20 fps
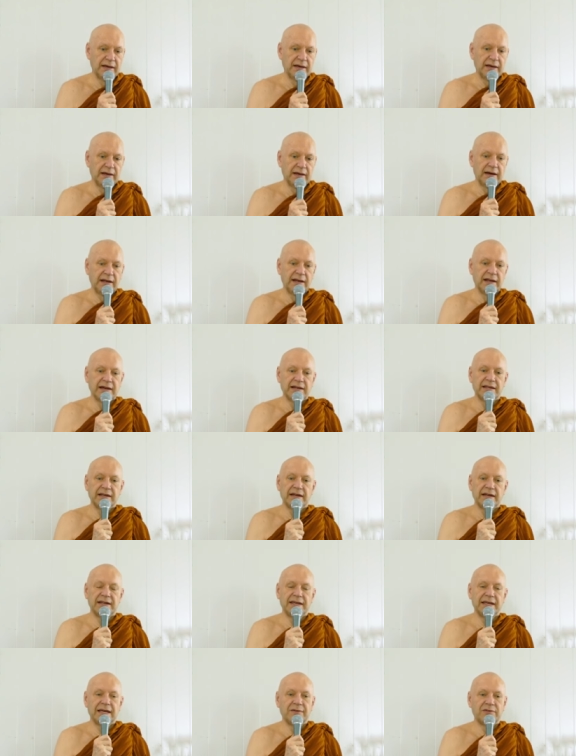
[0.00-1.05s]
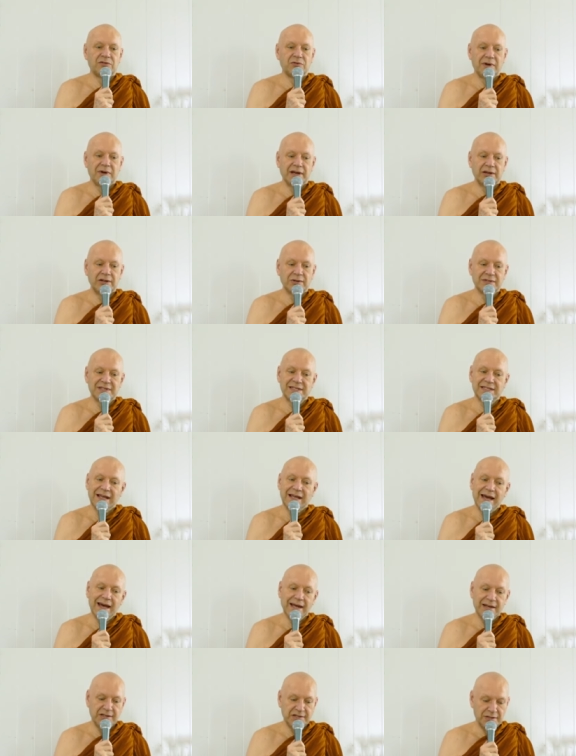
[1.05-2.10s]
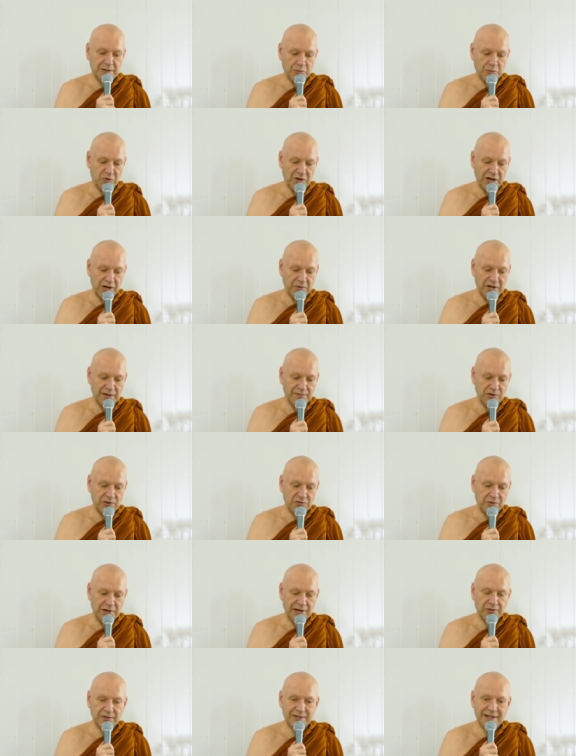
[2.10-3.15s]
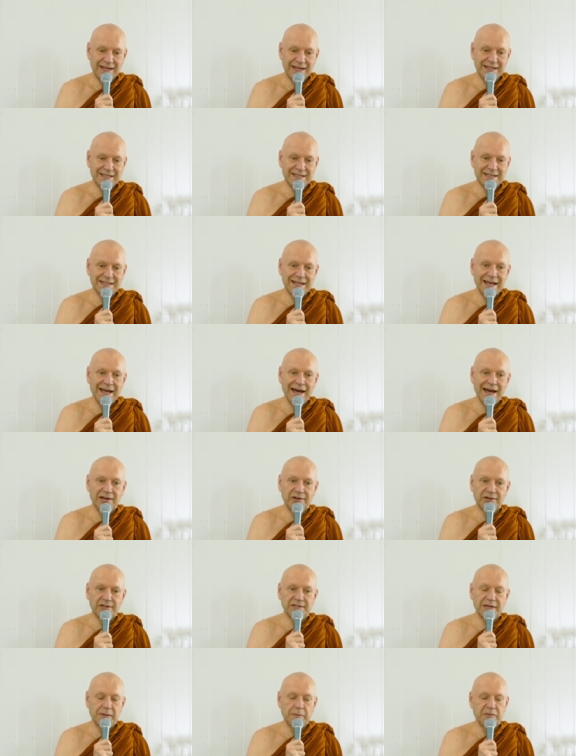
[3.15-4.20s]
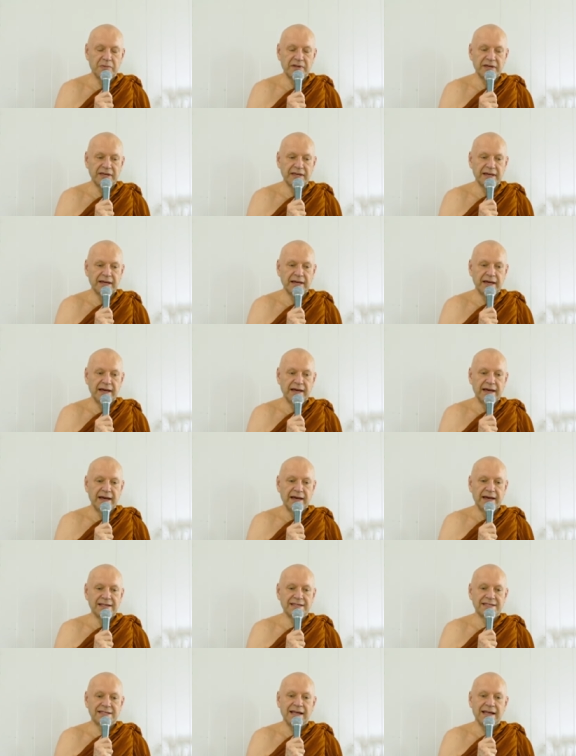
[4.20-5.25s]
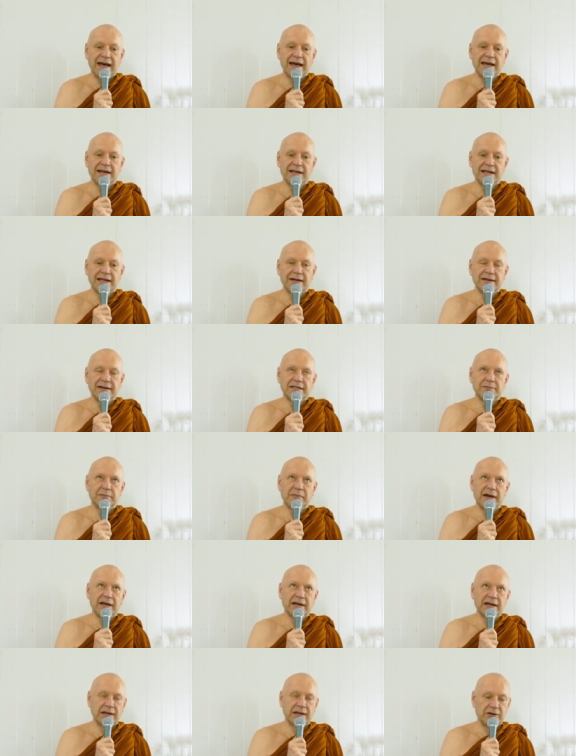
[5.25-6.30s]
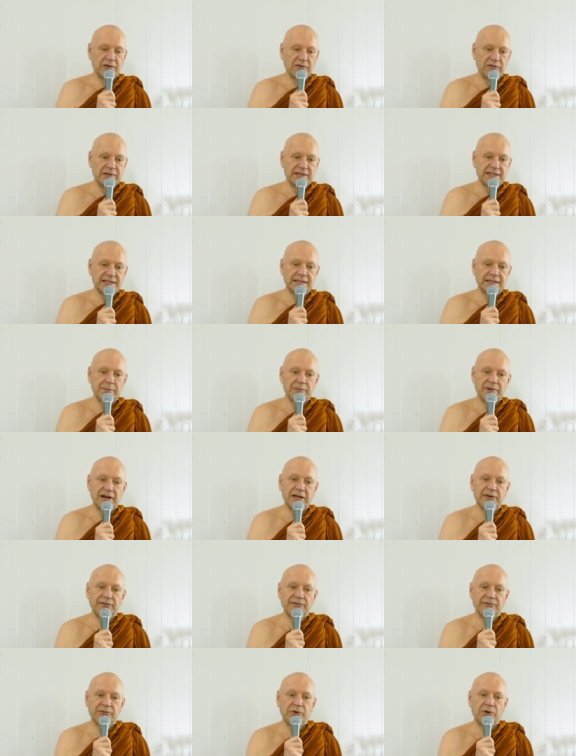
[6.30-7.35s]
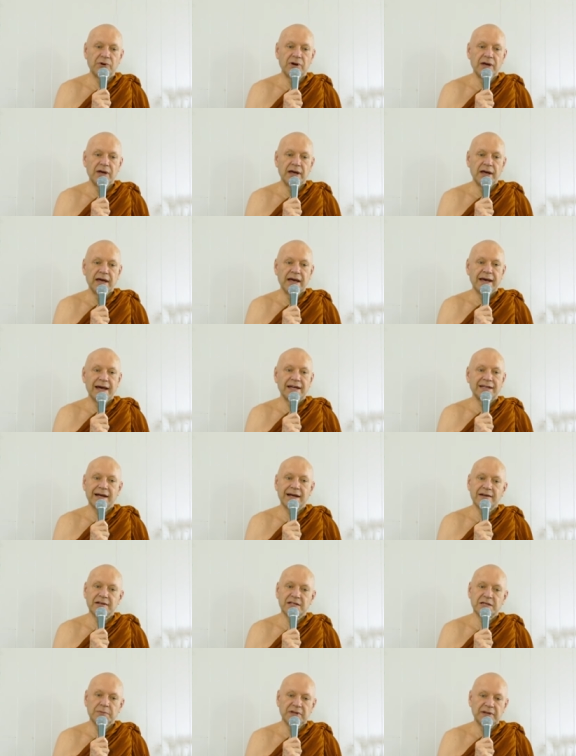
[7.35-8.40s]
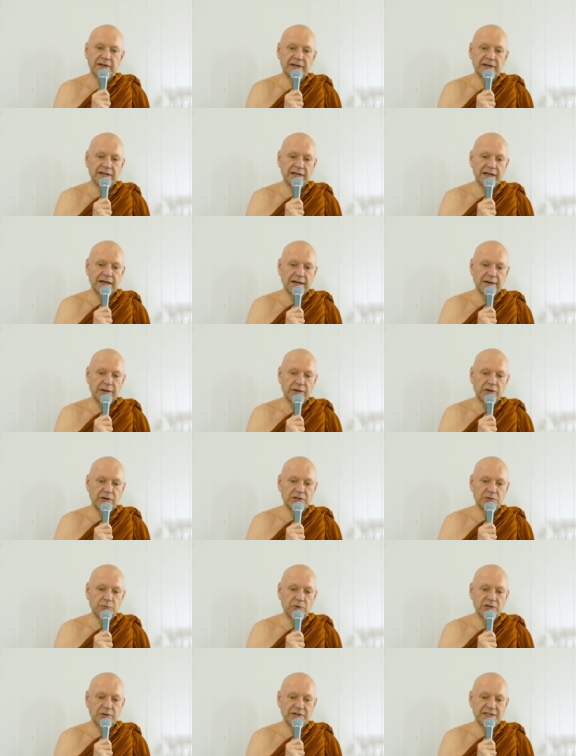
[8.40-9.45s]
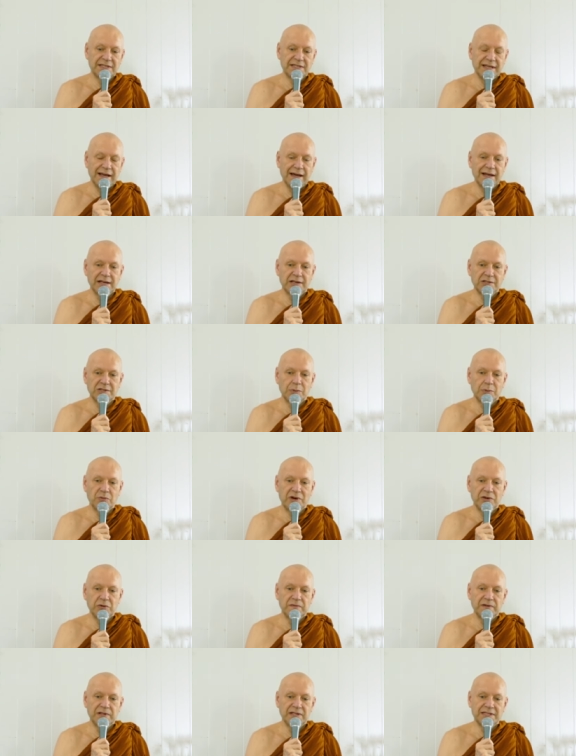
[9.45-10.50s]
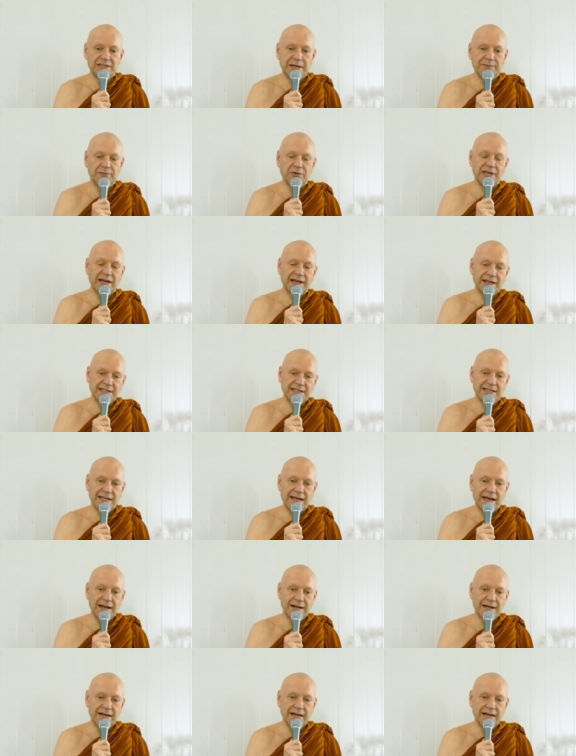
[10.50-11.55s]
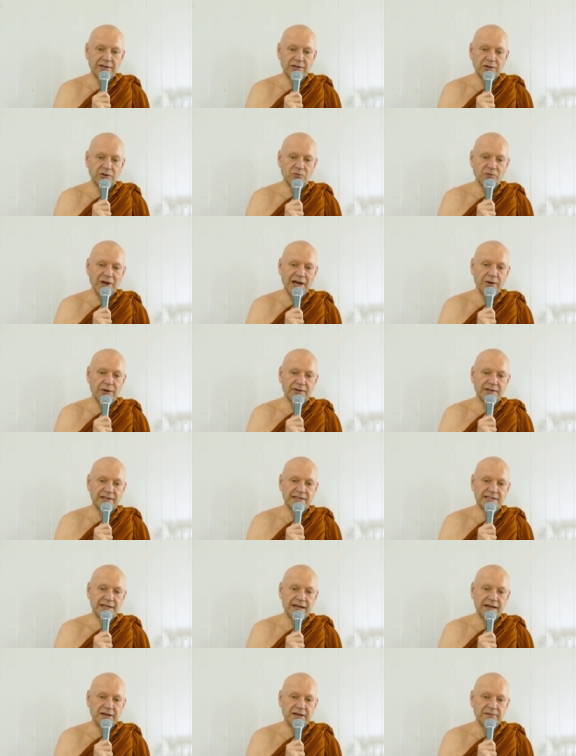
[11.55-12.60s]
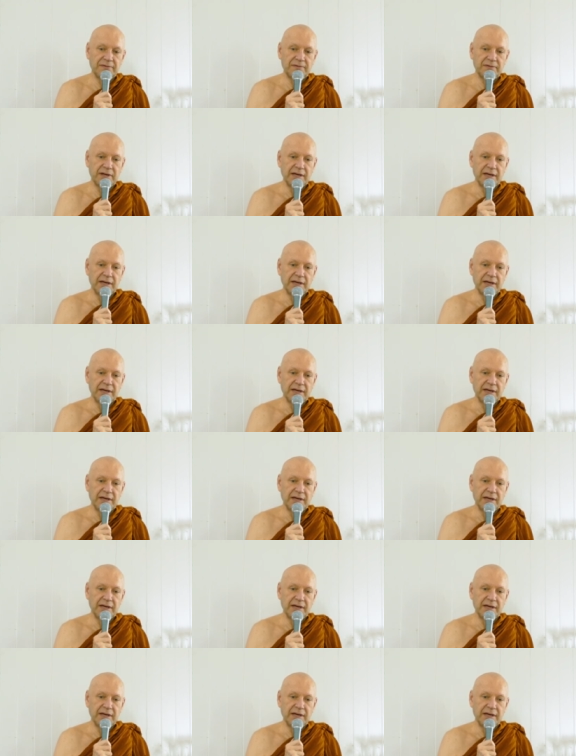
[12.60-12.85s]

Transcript: I like the idea of trying to stand somewhere. Whenever you're trying to take a stand on something, a stand here is my kind of simile for attachment, yeah? Because when you're standing somewhere, you feel safe. Okay, I can stand here. The ground is safe.